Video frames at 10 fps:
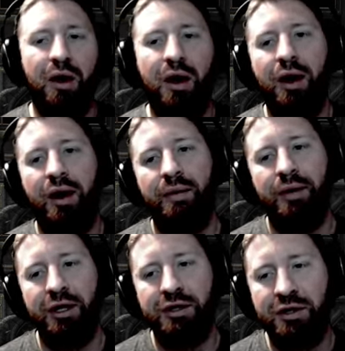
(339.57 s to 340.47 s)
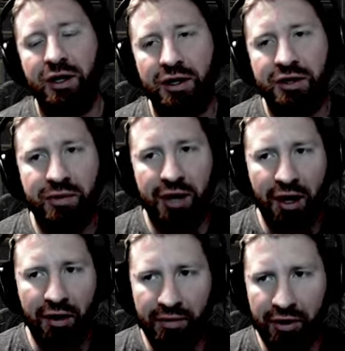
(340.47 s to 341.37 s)
But let's see what the
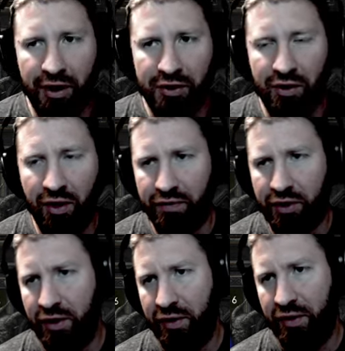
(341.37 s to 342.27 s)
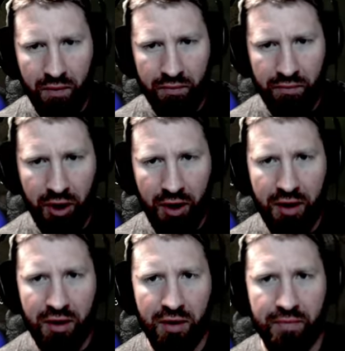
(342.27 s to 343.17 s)
Hellenview has to offer. But I
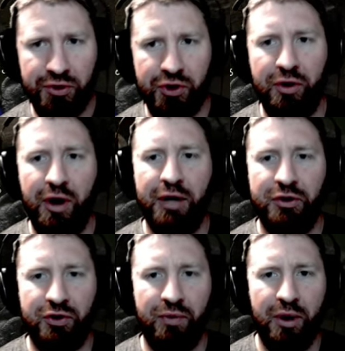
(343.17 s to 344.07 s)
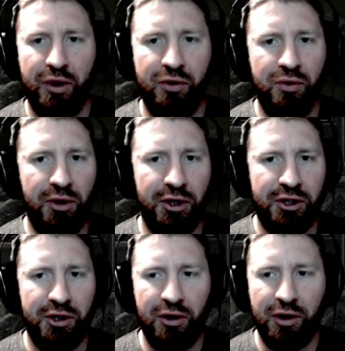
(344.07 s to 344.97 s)
think Berserker Axes are one of the
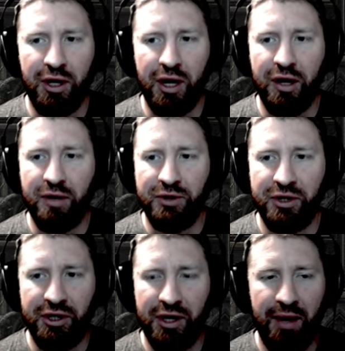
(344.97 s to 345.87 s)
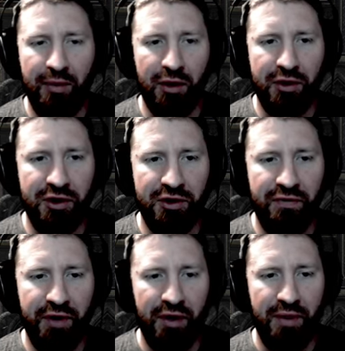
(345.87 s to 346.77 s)
coolest looking items in Diablo. It's
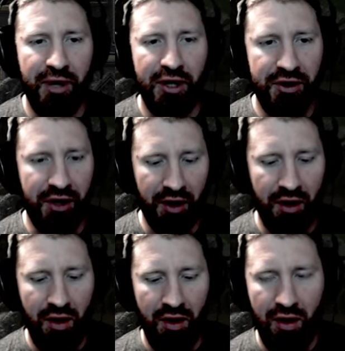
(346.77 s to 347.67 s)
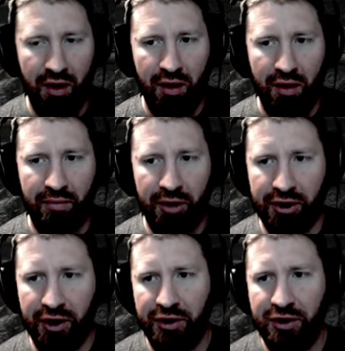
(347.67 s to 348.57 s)
very basic, but
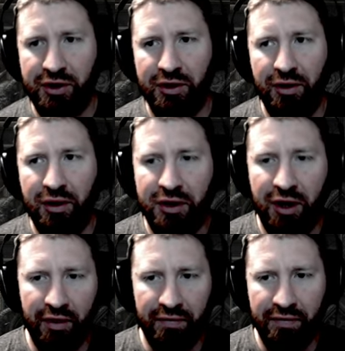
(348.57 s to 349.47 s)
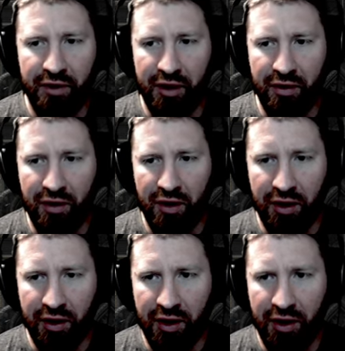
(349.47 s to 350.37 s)
it just looks like a freaking
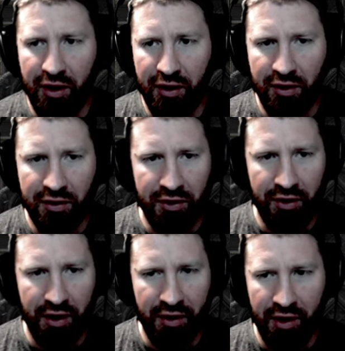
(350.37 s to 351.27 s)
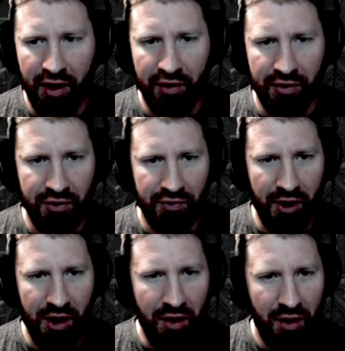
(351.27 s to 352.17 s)
hog. And it looks good on your character as
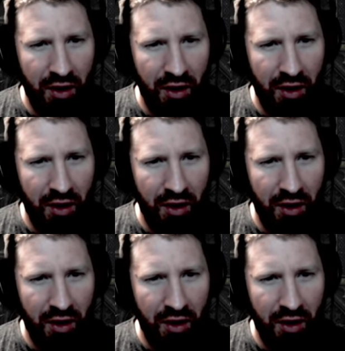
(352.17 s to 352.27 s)
well.